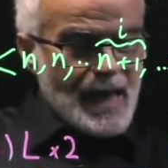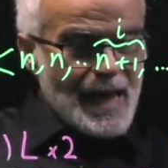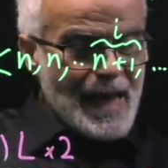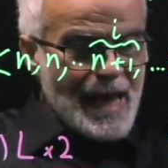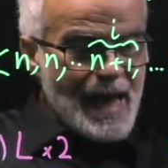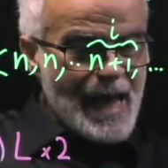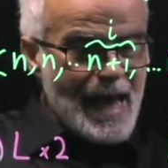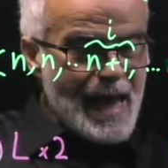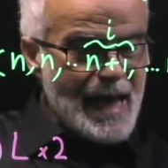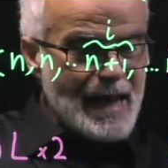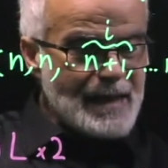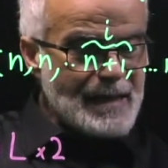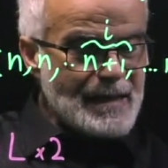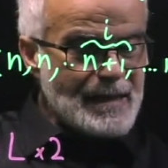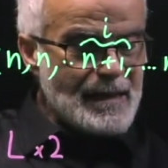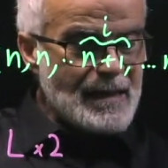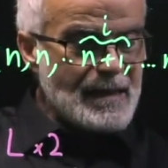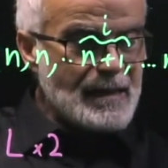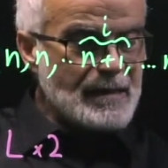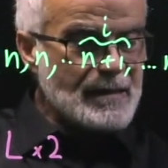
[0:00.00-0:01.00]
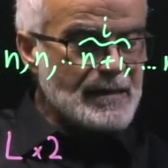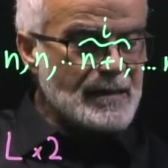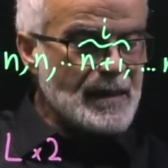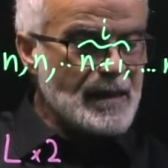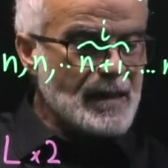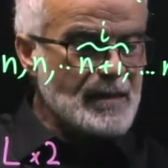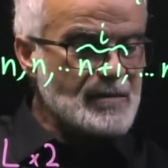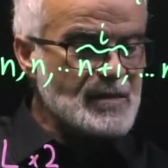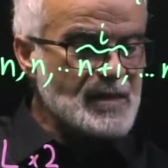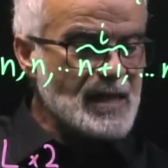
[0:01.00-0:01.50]
N
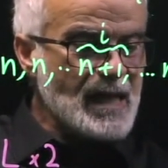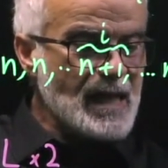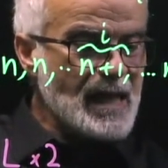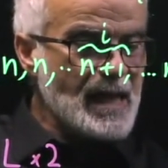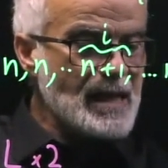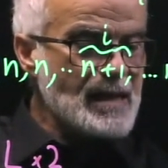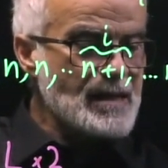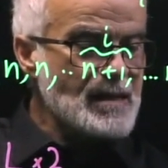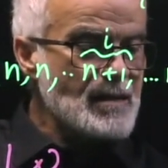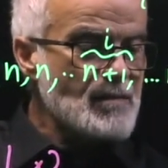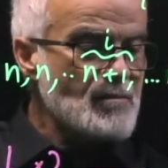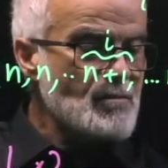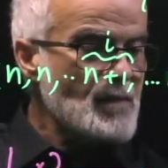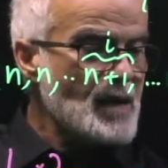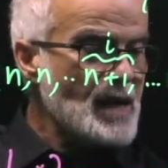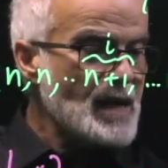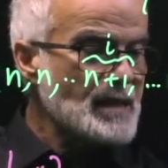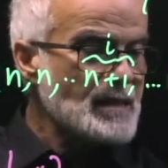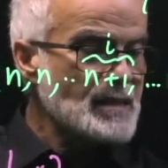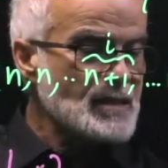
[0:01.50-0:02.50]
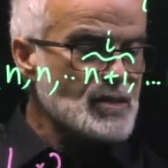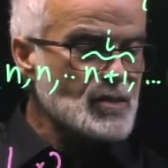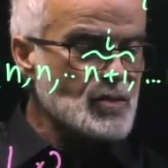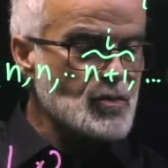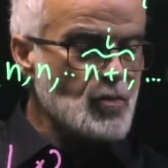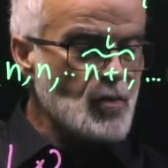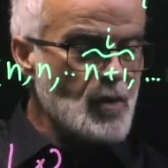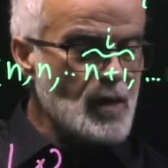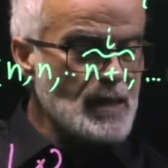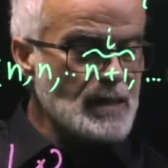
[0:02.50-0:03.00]
times N minus
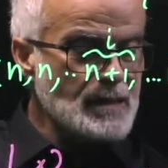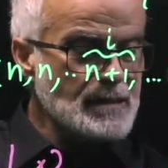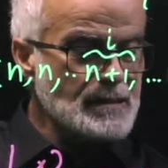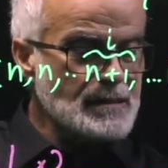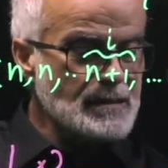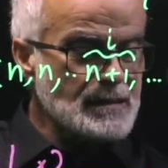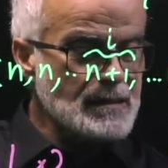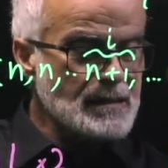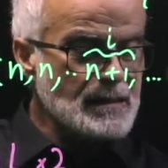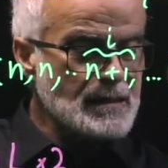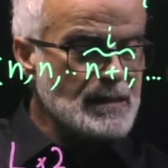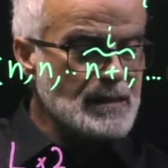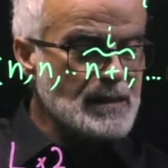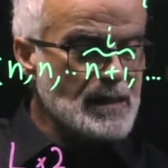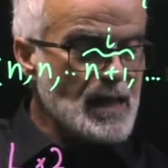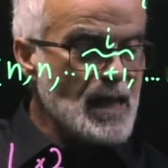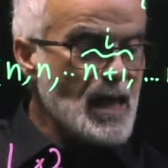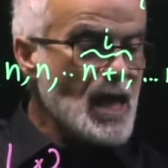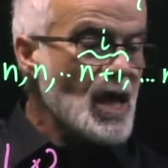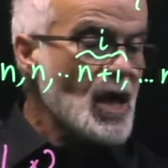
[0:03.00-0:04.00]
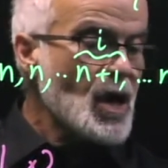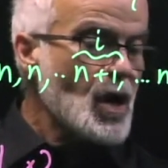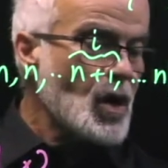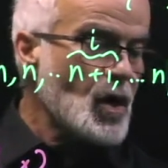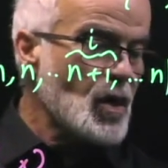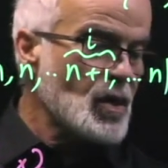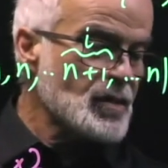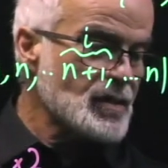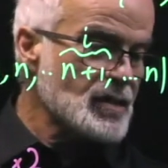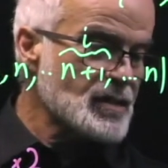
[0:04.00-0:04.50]
1
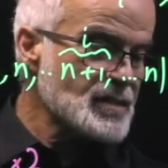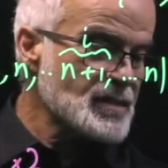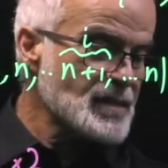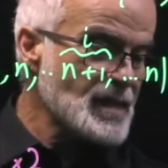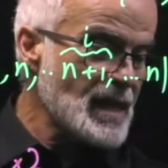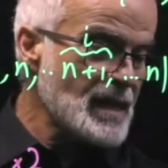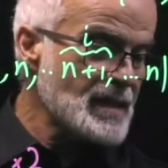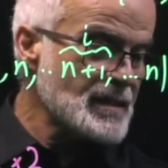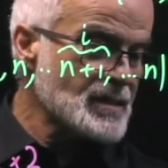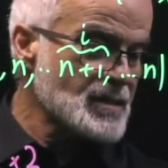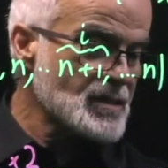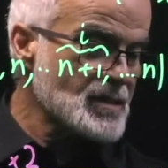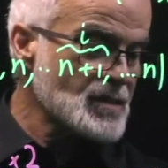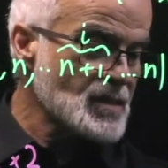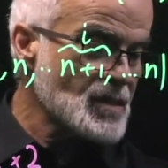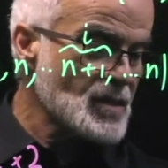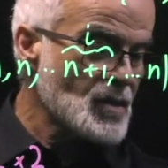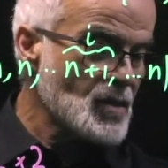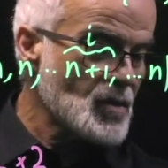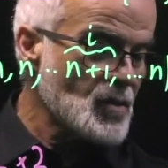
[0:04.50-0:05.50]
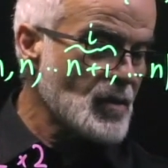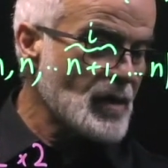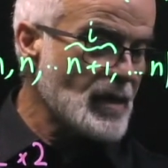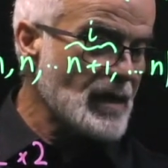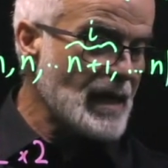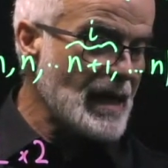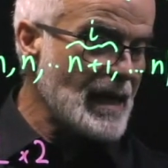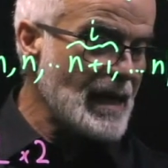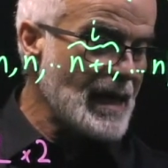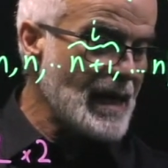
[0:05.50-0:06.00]
on the sites where
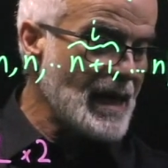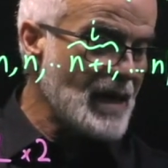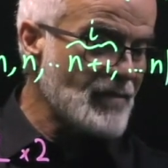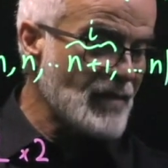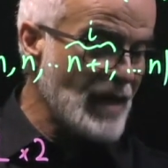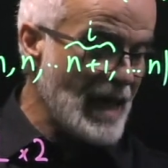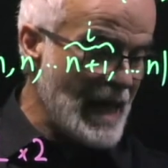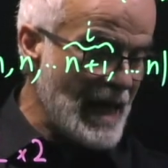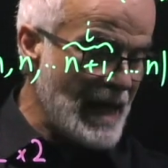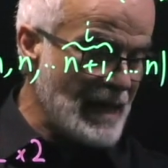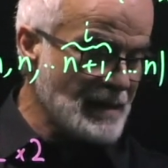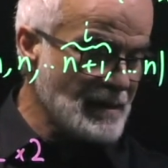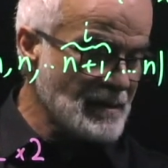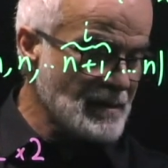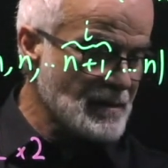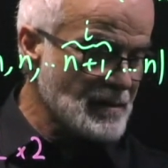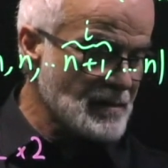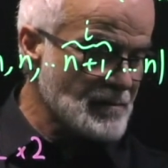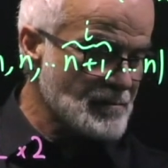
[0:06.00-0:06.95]
I have N.